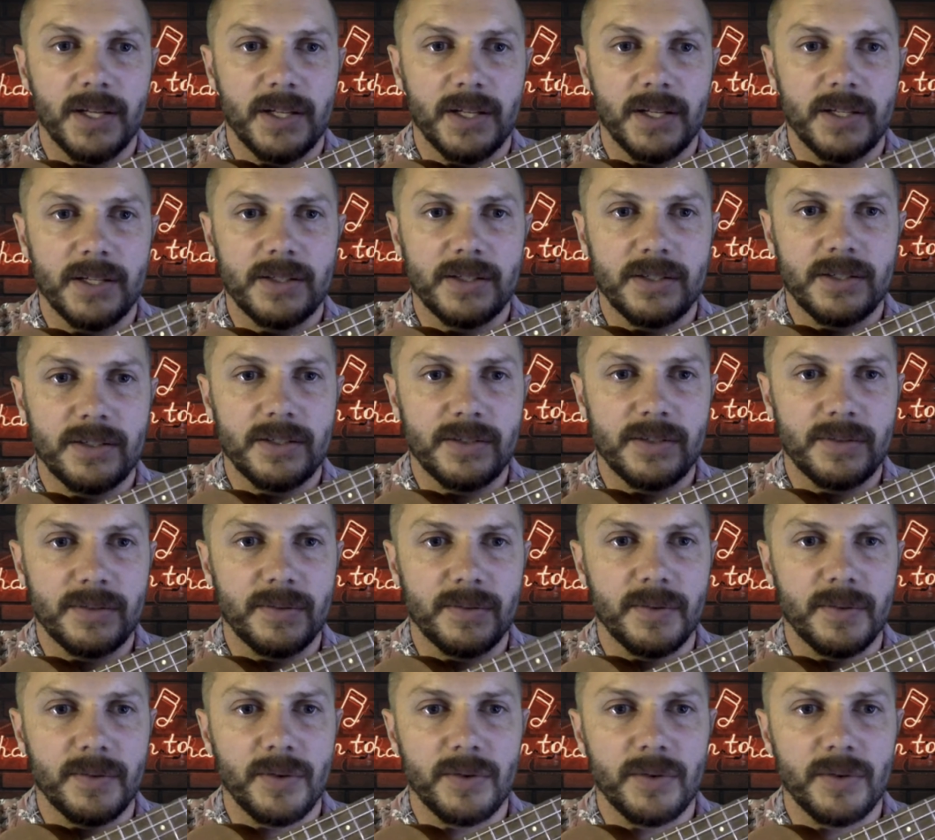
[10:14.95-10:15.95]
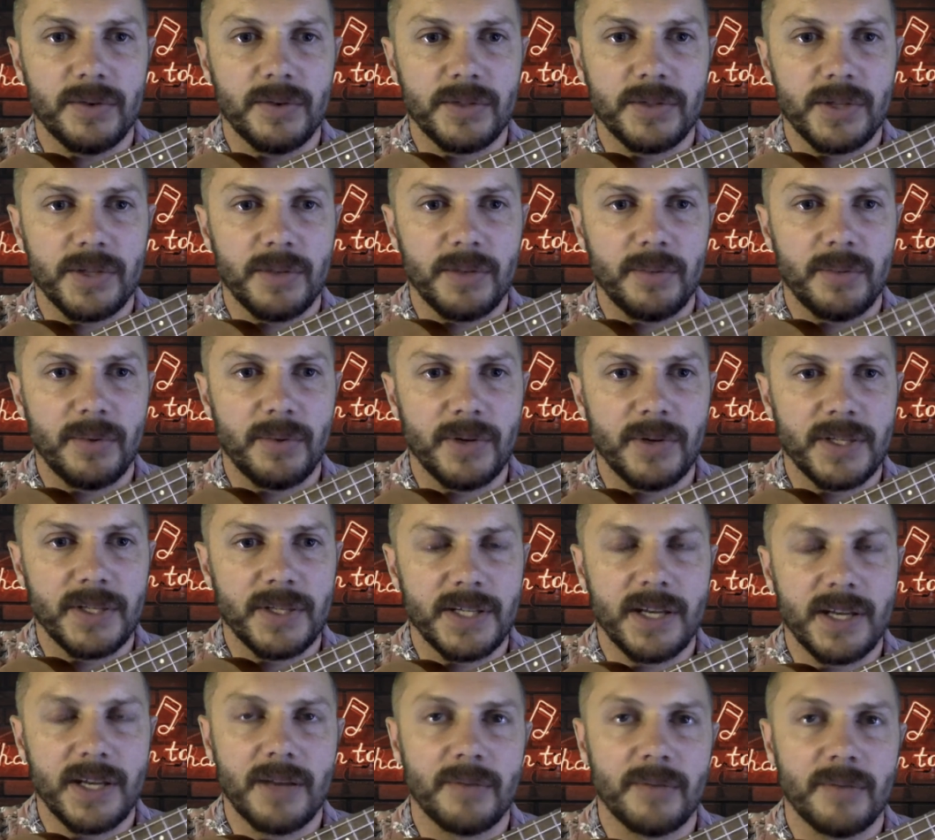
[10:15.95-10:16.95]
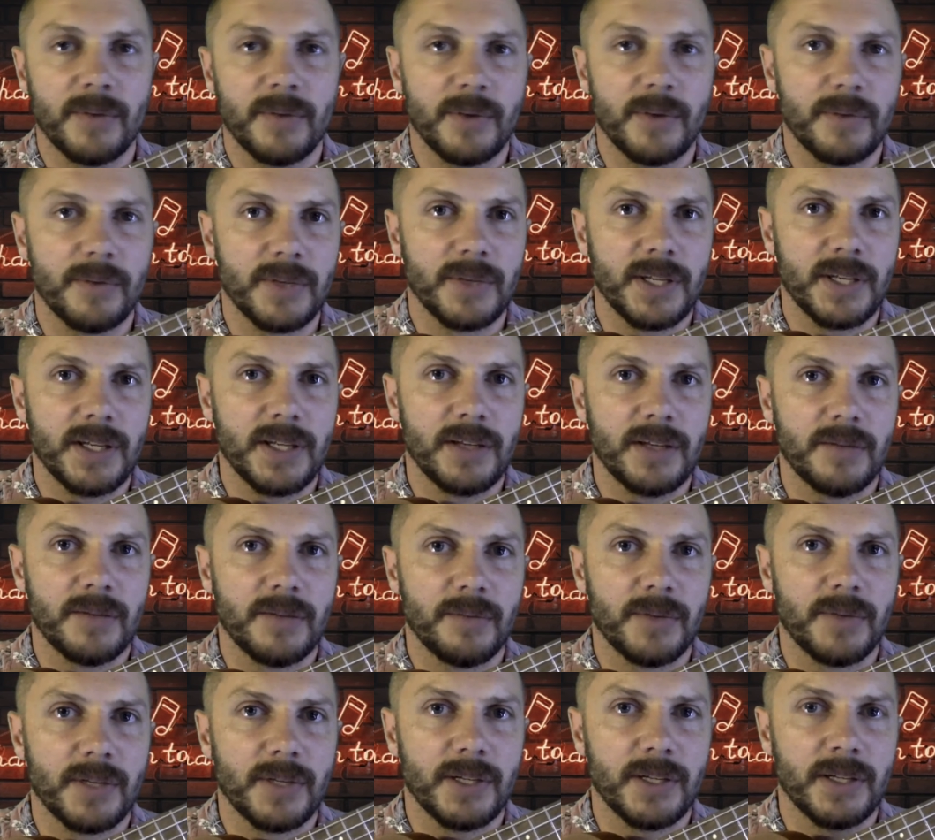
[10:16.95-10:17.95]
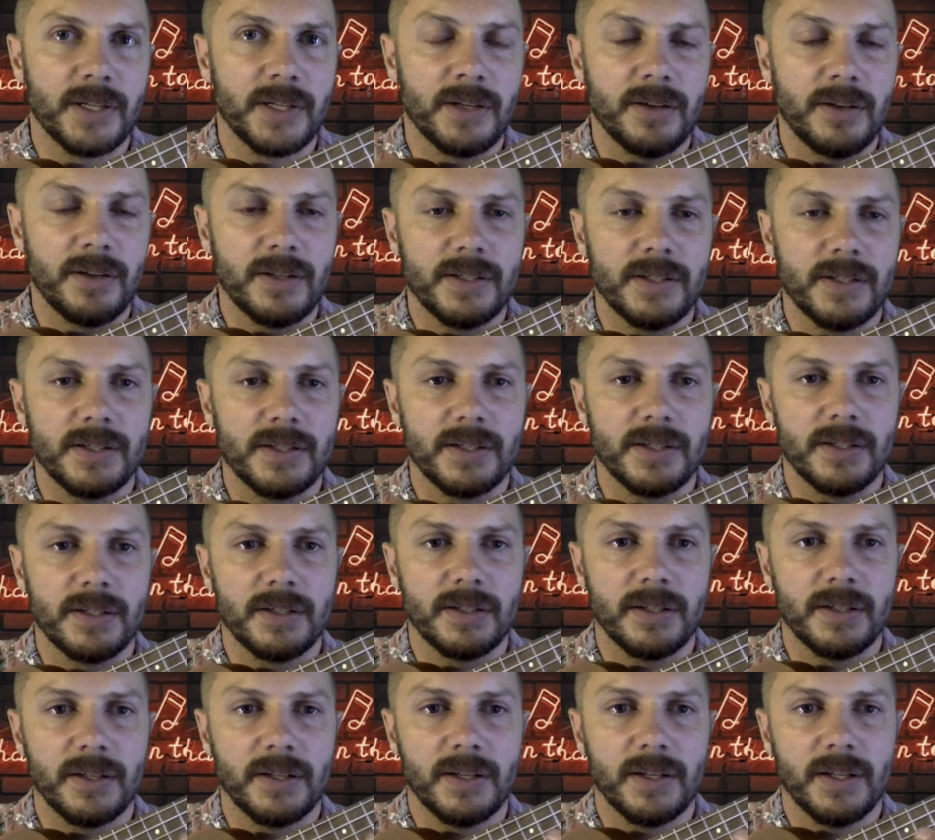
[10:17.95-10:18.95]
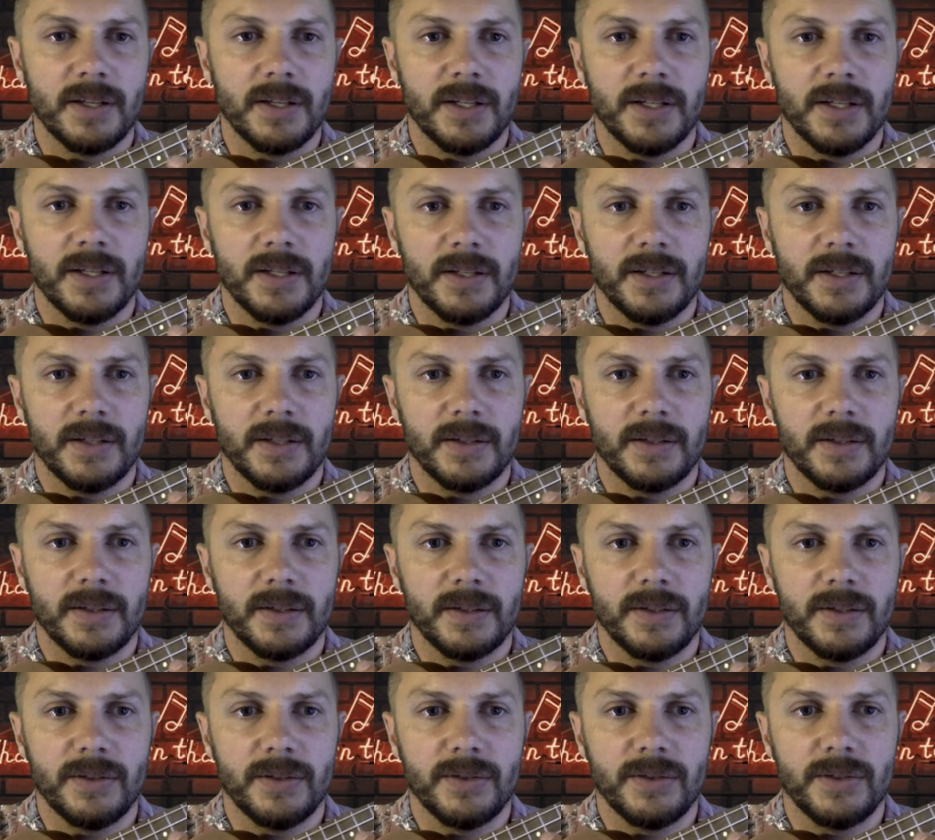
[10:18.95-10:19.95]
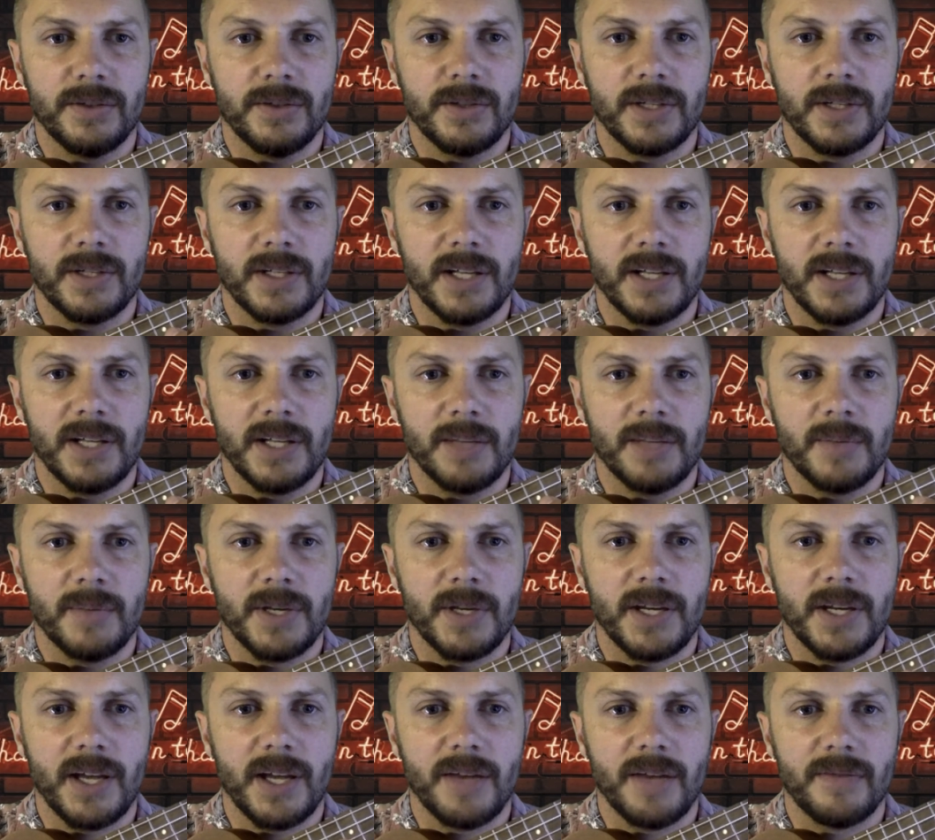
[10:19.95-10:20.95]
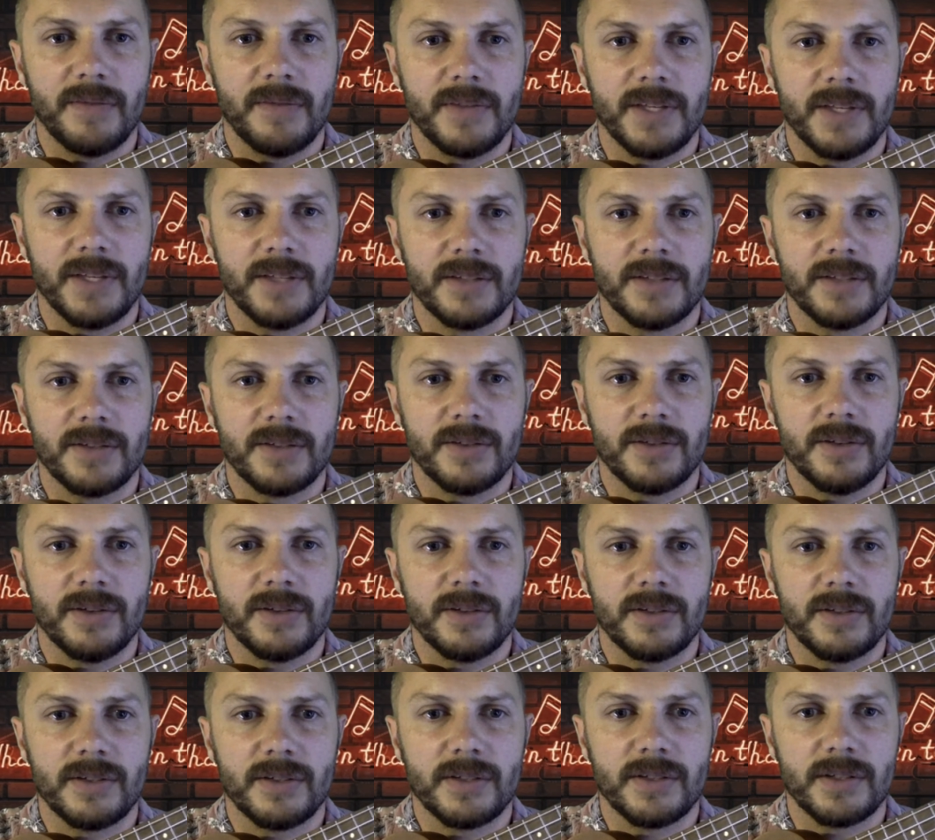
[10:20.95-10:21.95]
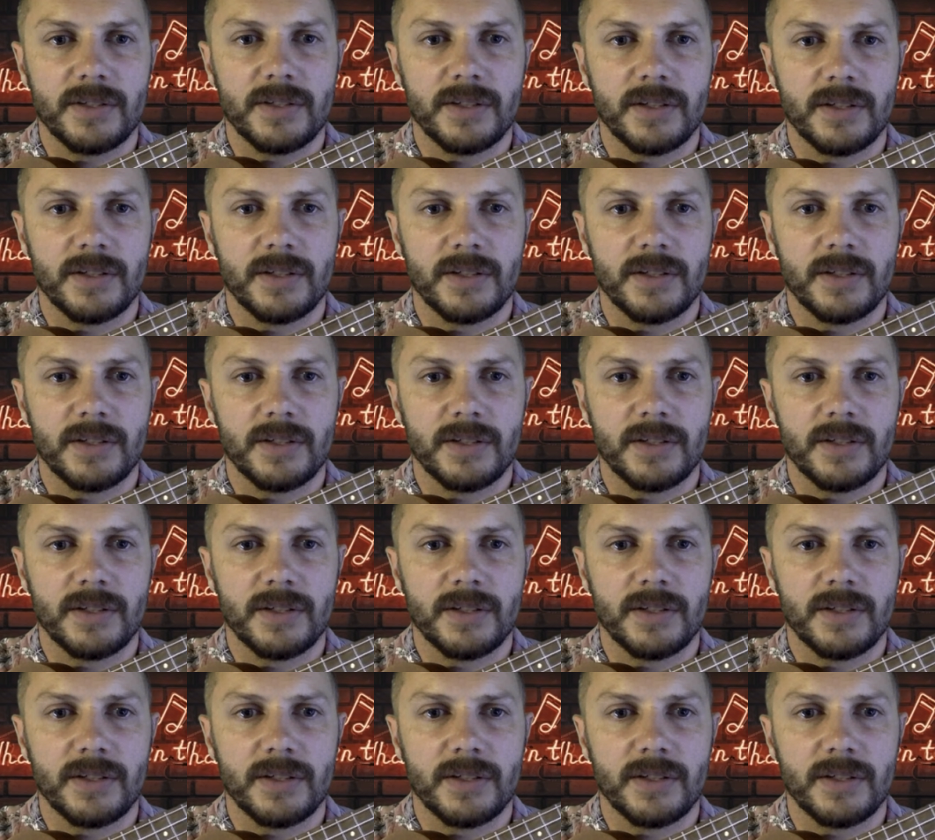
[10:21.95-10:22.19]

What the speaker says: Let's just also point out while we're here and while I notice it, your ukulele might have these dots.